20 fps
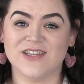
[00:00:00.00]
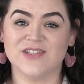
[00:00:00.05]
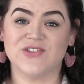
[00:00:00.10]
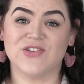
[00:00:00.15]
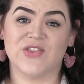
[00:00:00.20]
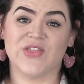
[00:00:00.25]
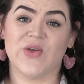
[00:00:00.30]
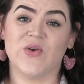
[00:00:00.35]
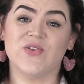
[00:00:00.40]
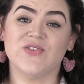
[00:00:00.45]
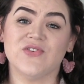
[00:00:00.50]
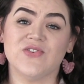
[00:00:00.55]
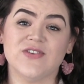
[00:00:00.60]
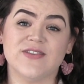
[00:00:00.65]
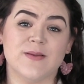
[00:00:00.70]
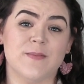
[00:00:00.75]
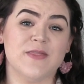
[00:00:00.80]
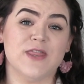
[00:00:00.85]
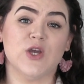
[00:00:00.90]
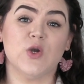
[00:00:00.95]
So those are
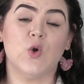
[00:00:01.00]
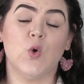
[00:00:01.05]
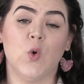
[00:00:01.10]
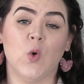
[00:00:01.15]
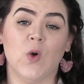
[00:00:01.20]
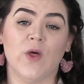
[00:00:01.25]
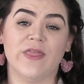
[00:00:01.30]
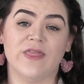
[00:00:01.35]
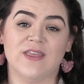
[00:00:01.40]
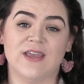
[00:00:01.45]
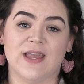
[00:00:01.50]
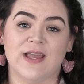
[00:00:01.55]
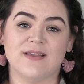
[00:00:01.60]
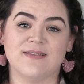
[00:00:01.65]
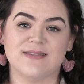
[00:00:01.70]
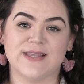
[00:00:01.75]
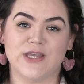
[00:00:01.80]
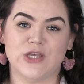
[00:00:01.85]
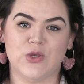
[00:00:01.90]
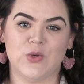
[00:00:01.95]
some of the cool
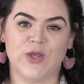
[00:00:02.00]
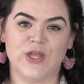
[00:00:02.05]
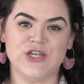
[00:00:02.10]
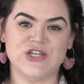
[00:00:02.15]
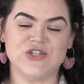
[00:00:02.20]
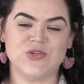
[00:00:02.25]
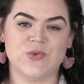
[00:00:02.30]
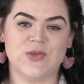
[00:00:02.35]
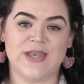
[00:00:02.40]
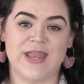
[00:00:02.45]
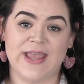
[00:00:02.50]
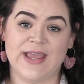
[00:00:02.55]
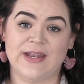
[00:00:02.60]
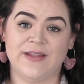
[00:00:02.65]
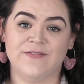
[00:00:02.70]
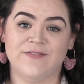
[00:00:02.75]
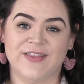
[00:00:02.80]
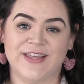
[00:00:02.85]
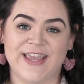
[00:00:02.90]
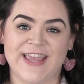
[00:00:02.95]
things that you can do
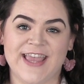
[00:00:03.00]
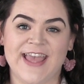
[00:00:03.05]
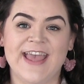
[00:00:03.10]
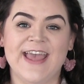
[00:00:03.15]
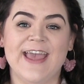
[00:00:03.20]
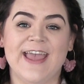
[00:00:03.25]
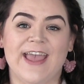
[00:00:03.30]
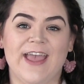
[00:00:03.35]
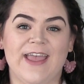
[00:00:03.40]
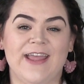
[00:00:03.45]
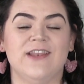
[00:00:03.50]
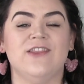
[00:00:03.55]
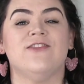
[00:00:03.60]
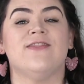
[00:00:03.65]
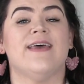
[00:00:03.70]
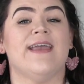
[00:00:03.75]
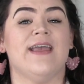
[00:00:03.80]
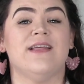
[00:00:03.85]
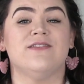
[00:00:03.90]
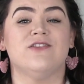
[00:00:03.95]
natively in
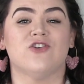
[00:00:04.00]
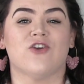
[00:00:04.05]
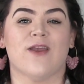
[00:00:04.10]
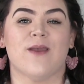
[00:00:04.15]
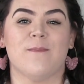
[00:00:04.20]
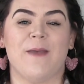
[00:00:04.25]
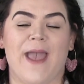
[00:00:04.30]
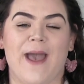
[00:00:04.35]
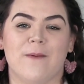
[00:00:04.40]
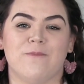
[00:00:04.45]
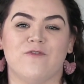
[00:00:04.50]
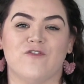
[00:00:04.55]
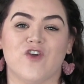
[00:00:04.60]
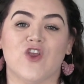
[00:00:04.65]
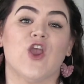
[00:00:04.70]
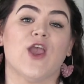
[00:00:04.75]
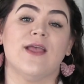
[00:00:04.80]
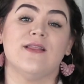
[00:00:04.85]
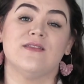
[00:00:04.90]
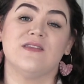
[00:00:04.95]
the Instagram app for
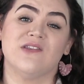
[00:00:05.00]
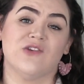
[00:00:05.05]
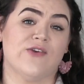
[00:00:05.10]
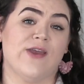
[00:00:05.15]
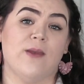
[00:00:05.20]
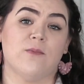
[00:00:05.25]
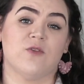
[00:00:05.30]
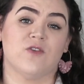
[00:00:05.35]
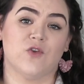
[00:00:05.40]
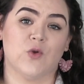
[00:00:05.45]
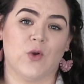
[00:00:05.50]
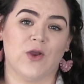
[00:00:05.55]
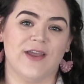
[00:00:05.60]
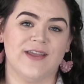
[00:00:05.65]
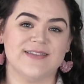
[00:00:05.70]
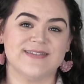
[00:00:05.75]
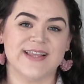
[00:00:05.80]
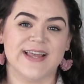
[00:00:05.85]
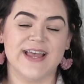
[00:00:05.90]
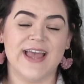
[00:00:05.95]
your Instagram
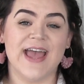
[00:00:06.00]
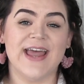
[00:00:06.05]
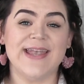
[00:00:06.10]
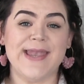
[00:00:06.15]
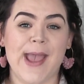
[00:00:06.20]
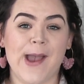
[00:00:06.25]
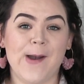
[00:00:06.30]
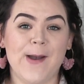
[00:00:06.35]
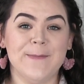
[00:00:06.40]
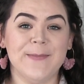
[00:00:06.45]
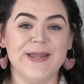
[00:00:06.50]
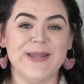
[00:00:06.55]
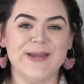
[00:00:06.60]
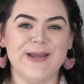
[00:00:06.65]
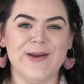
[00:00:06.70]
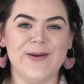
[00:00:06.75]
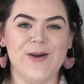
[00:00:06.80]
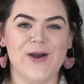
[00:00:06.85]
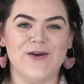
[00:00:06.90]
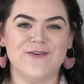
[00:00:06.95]
stories. Now I'm
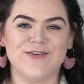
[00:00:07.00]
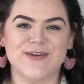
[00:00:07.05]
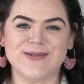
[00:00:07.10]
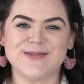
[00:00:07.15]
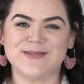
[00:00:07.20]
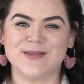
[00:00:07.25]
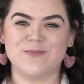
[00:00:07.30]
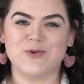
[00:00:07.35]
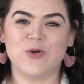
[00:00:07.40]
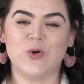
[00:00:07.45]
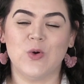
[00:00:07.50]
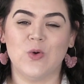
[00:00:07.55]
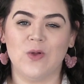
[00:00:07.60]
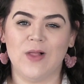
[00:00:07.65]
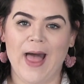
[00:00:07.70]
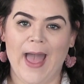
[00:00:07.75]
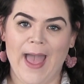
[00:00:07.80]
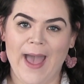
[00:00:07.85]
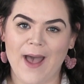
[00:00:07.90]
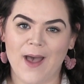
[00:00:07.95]
gonna go over some
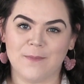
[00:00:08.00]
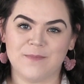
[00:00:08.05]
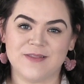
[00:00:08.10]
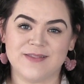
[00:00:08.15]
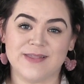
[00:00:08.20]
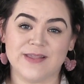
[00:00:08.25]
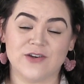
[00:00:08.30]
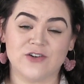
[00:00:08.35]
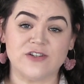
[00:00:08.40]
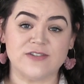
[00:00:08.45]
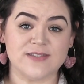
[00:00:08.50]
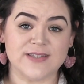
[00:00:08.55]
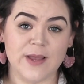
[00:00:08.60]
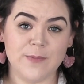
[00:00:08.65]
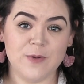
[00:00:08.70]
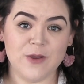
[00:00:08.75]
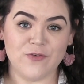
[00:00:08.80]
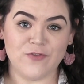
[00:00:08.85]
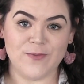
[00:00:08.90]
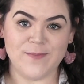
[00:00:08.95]
cool apps that are
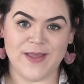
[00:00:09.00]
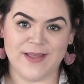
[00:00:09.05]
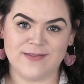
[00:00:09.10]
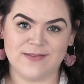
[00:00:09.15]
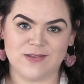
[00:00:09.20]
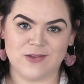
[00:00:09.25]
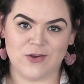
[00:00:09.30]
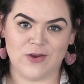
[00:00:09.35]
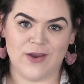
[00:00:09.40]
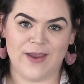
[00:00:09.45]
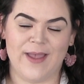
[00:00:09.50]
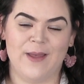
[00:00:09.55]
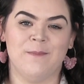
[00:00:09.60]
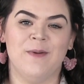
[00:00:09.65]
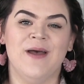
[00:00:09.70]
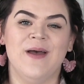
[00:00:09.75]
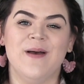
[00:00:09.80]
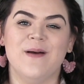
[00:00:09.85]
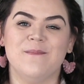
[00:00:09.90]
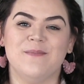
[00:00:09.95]
separate from Instagram,
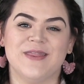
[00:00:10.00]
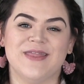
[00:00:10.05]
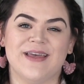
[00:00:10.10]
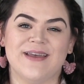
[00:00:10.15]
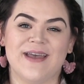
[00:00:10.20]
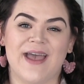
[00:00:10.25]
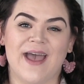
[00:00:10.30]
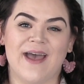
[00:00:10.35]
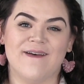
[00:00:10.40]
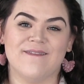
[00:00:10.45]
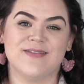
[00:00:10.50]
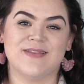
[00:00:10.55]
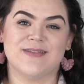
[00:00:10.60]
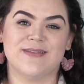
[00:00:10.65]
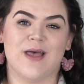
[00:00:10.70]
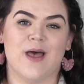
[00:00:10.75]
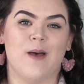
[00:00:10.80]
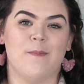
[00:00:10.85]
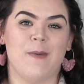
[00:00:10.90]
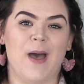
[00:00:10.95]
but that have
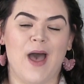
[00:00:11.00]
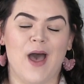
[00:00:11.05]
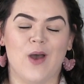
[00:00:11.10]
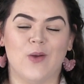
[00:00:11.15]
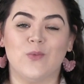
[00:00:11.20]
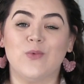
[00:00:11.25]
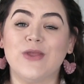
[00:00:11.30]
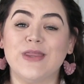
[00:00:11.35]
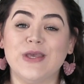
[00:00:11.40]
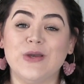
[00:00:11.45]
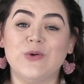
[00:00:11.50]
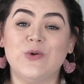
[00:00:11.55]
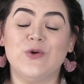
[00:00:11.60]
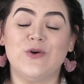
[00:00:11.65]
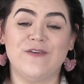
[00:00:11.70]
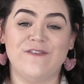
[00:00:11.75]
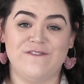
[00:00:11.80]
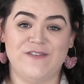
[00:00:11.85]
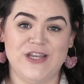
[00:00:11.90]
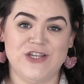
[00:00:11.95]
some really
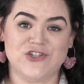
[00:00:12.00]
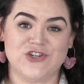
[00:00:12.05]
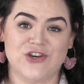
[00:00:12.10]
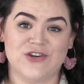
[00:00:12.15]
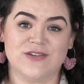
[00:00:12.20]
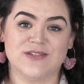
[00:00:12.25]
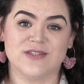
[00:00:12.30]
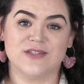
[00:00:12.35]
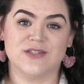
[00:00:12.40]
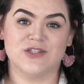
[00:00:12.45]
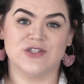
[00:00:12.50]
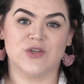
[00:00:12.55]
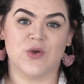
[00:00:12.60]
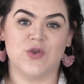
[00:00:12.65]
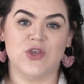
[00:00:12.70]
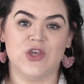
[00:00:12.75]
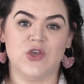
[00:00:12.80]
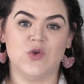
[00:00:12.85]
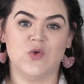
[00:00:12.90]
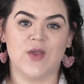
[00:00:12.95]
cool features. So
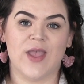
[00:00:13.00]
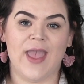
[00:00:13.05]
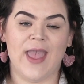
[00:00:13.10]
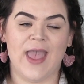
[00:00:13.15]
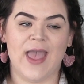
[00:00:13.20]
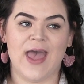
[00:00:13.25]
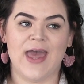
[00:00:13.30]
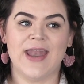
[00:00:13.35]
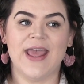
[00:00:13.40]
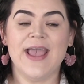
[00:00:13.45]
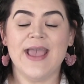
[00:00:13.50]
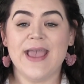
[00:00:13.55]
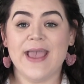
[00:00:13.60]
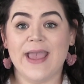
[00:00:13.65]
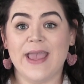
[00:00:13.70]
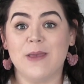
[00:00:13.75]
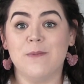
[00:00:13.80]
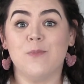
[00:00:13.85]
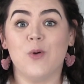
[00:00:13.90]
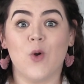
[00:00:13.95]
you can
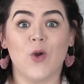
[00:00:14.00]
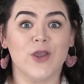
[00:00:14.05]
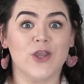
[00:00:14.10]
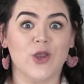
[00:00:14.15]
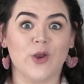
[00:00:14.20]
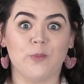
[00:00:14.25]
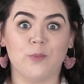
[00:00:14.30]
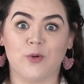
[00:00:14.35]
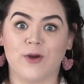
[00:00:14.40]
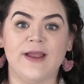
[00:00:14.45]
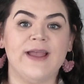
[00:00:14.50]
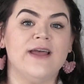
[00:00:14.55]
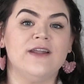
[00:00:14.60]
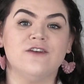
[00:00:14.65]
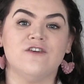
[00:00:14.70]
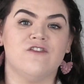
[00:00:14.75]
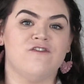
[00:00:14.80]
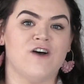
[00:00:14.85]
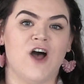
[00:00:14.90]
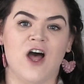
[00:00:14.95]
import your
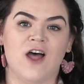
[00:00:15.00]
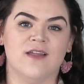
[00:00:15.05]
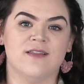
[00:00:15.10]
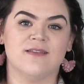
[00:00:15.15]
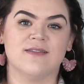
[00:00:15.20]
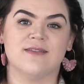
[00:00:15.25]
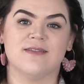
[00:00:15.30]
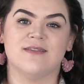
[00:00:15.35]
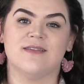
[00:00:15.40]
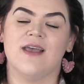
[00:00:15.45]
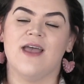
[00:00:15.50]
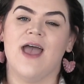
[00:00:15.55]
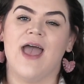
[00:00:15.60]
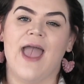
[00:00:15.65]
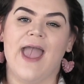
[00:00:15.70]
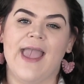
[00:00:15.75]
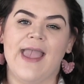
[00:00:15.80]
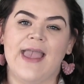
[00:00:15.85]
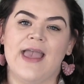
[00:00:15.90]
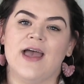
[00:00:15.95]
brand fonts,
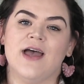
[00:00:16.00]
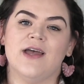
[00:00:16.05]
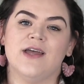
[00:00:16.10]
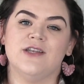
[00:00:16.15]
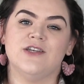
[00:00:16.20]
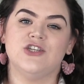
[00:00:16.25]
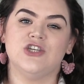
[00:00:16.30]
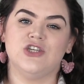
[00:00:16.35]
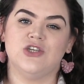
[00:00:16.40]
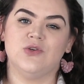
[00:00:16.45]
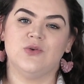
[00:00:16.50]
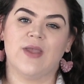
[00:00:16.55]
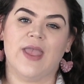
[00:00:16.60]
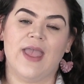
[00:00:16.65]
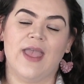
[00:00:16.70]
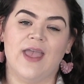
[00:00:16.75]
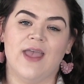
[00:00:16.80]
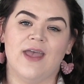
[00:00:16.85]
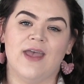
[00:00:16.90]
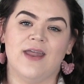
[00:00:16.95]
and you
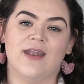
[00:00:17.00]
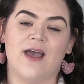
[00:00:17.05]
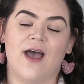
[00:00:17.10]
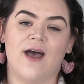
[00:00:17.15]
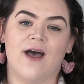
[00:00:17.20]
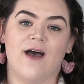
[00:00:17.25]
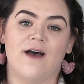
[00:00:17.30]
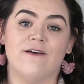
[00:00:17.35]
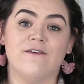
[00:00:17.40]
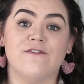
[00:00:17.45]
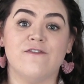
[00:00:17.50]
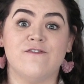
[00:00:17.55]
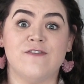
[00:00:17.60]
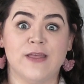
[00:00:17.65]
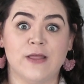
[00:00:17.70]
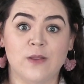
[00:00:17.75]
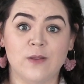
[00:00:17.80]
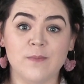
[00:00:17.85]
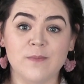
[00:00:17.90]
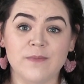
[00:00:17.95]
can
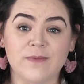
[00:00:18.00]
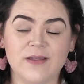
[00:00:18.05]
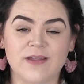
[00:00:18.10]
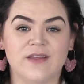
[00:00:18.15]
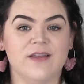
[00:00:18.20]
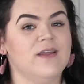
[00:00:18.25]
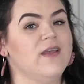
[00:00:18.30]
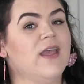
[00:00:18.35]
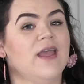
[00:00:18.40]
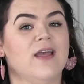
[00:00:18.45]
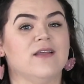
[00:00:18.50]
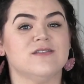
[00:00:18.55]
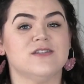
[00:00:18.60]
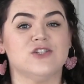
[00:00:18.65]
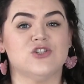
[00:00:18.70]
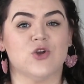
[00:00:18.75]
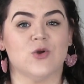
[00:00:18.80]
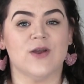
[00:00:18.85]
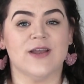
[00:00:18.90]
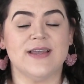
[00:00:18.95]
film
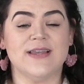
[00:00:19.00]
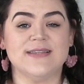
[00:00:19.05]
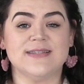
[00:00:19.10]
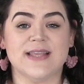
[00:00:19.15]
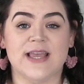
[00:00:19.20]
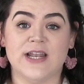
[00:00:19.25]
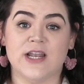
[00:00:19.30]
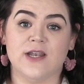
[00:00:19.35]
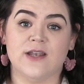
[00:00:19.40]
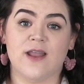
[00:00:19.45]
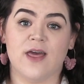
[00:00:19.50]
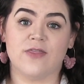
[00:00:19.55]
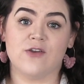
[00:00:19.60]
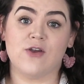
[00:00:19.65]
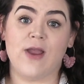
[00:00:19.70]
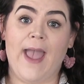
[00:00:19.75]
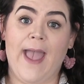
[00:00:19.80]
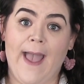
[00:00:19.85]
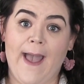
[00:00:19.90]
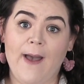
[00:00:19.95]
stories in
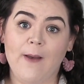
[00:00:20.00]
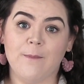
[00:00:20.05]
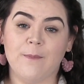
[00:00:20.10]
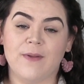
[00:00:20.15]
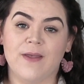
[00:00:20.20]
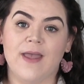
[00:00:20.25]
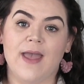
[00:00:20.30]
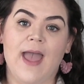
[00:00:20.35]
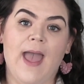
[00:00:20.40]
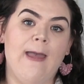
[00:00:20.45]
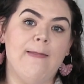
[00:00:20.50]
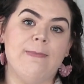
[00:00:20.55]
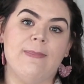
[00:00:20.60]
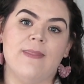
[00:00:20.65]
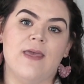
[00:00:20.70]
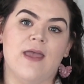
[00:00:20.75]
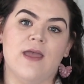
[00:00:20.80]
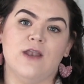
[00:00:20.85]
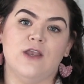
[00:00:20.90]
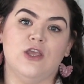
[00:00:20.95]
another app
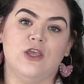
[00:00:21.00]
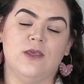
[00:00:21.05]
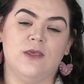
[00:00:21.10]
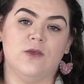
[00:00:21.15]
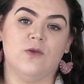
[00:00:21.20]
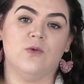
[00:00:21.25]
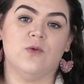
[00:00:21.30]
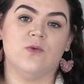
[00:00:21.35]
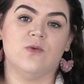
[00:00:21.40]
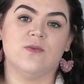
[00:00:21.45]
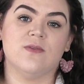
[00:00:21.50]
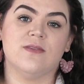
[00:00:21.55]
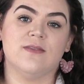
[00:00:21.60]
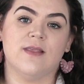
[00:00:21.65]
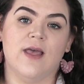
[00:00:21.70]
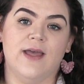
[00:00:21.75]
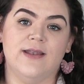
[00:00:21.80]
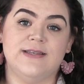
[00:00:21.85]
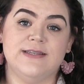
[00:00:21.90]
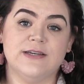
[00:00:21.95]
and then
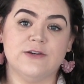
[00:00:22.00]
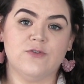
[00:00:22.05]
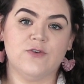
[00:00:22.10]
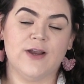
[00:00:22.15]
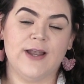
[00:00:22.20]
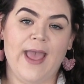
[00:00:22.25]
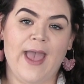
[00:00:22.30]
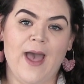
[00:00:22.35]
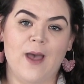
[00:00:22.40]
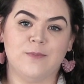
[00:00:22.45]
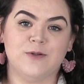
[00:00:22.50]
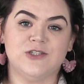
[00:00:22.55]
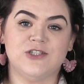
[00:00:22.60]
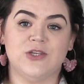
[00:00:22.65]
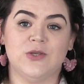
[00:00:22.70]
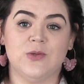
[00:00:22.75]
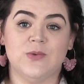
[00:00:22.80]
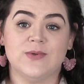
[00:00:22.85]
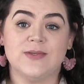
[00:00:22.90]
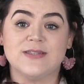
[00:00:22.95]
use a different app
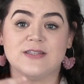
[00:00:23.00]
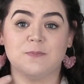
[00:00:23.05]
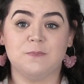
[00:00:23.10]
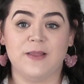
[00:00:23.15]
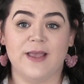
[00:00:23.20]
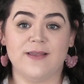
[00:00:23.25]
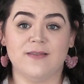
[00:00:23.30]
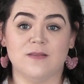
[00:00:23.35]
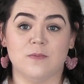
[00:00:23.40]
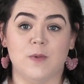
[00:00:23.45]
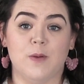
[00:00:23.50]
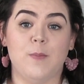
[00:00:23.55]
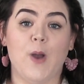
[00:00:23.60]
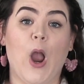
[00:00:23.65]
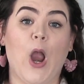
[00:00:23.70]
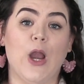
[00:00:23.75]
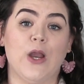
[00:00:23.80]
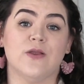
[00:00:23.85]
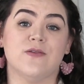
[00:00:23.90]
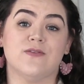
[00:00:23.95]
to splice them
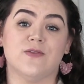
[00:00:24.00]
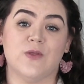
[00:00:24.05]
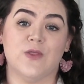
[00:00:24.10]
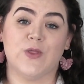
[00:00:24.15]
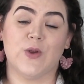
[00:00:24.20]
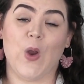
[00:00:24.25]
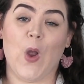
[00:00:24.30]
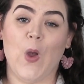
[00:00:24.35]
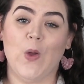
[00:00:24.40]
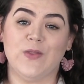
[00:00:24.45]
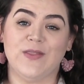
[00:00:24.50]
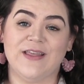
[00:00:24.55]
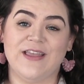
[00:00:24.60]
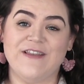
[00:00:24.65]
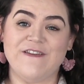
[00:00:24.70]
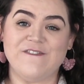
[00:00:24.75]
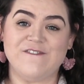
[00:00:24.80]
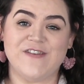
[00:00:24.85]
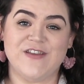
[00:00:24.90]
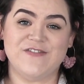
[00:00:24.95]
apart so they're
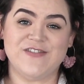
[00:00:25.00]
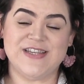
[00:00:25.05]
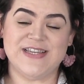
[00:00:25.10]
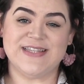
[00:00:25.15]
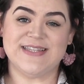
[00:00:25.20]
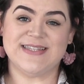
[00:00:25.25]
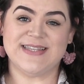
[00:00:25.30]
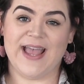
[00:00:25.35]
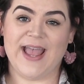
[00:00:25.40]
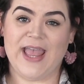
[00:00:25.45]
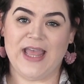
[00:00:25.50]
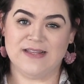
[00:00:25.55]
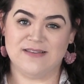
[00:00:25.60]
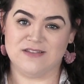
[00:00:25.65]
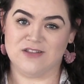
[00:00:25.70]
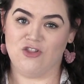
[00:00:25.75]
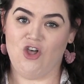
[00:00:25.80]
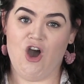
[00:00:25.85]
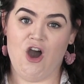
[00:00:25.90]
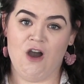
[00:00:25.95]
only 15 seconds
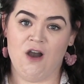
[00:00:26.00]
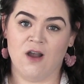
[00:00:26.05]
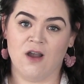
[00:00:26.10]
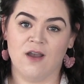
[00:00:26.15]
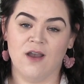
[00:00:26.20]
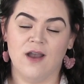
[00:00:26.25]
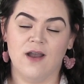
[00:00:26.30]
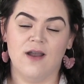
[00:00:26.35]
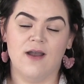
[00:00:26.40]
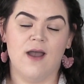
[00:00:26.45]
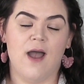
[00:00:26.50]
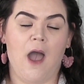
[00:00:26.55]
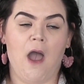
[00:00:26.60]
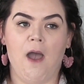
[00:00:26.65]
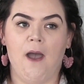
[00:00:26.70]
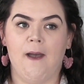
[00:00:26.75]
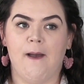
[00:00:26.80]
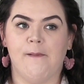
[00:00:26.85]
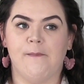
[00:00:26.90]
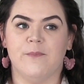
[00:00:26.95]
long.
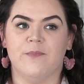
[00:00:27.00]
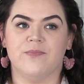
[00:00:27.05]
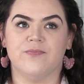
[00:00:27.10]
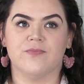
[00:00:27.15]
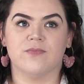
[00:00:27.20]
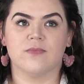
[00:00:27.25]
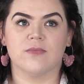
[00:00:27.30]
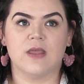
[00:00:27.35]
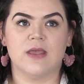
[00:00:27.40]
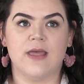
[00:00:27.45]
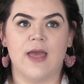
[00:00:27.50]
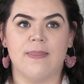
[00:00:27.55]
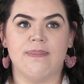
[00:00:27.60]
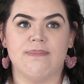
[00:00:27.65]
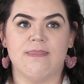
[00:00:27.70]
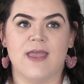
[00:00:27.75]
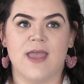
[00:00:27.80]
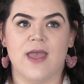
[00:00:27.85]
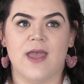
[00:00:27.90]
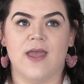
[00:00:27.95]

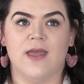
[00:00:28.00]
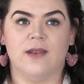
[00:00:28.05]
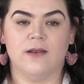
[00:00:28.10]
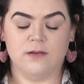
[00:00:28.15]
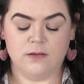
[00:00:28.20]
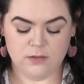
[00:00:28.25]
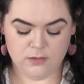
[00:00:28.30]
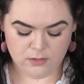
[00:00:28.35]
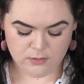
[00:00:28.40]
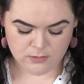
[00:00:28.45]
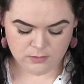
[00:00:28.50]
And then